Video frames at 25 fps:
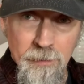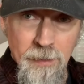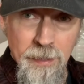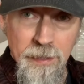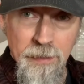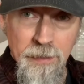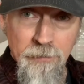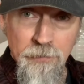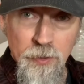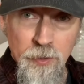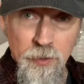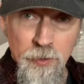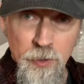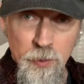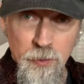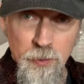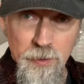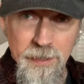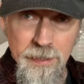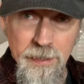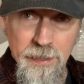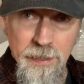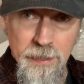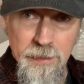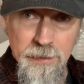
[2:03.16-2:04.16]
that if you
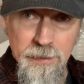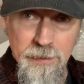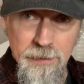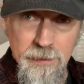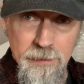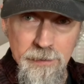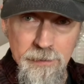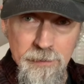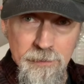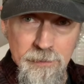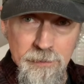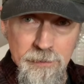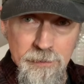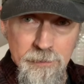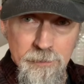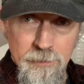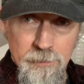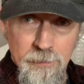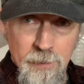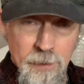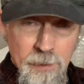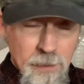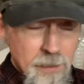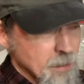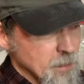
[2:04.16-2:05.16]
use these,
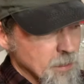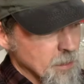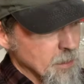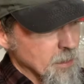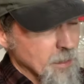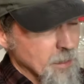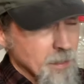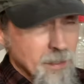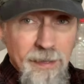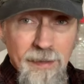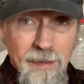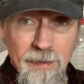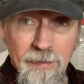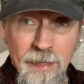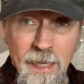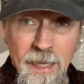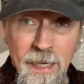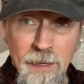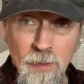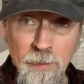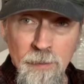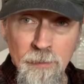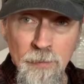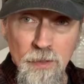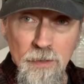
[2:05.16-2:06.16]

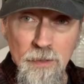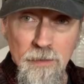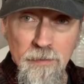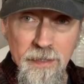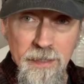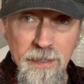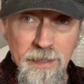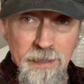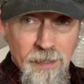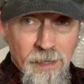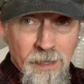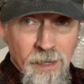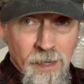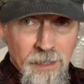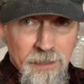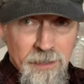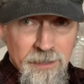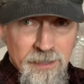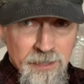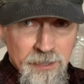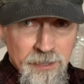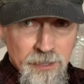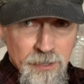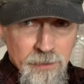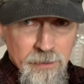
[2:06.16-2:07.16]
they remove the
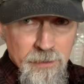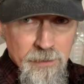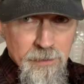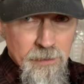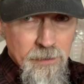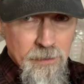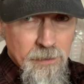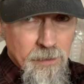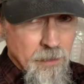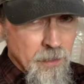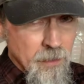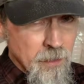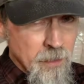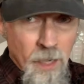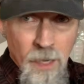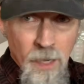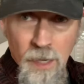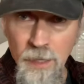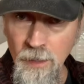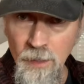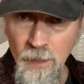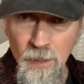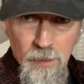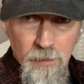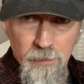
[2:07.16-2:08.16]
oxygen,
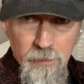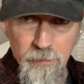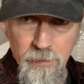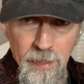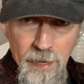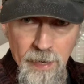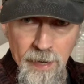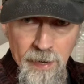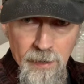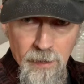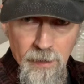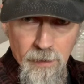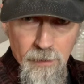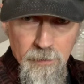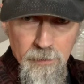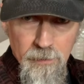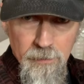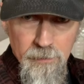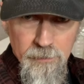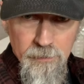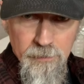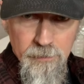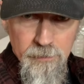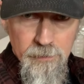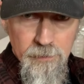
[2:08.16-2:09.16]
not all the air.
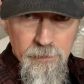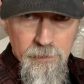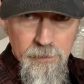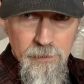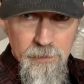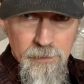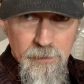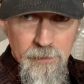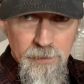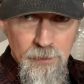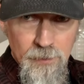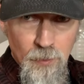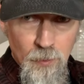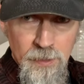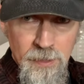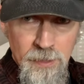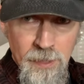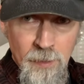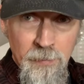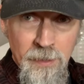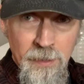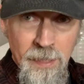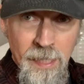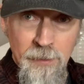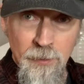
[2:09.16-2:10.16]
So
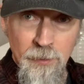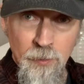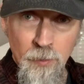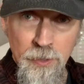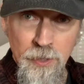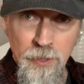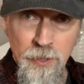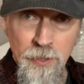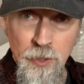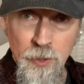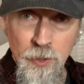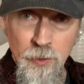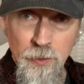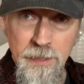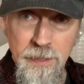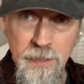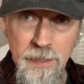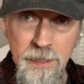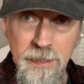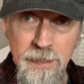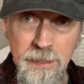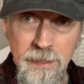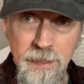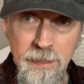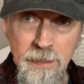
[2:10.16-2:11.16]
sometimes when you use
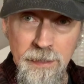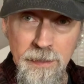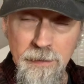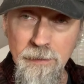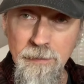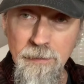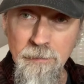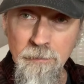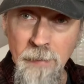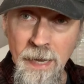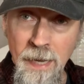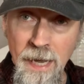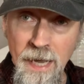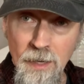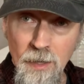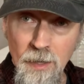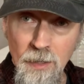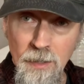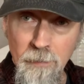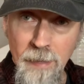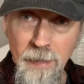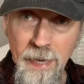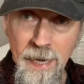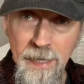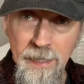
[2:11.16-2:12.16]
these in a
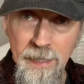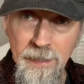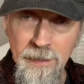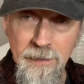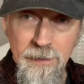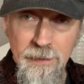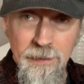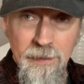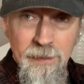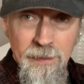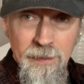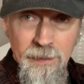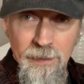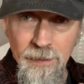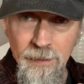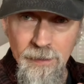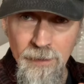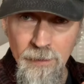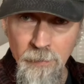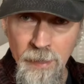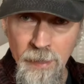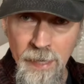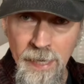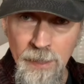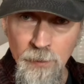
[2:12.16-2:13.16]
Mylar bag,
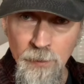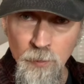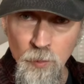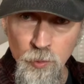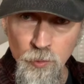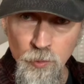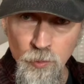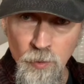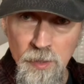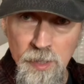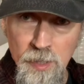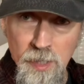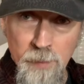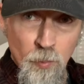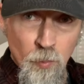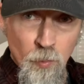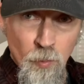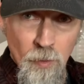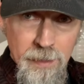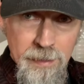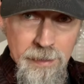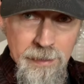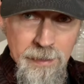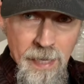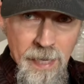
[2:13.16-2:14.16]
the bag will draw up
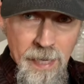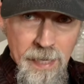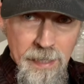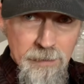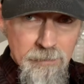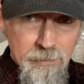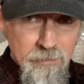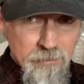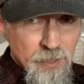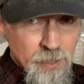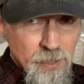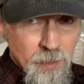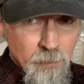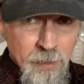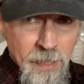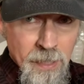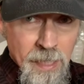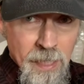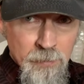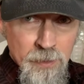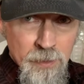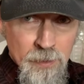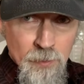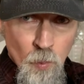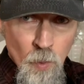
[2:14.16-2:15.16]
really tight,
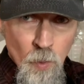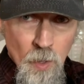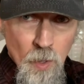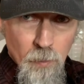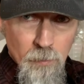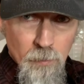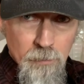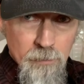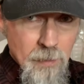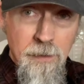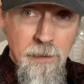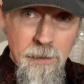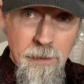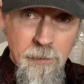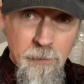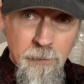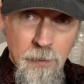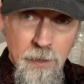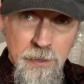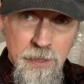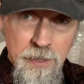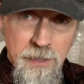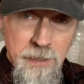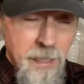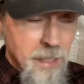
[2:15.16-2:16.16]
sometimes it won't.
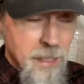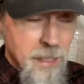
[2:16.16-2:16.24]
But just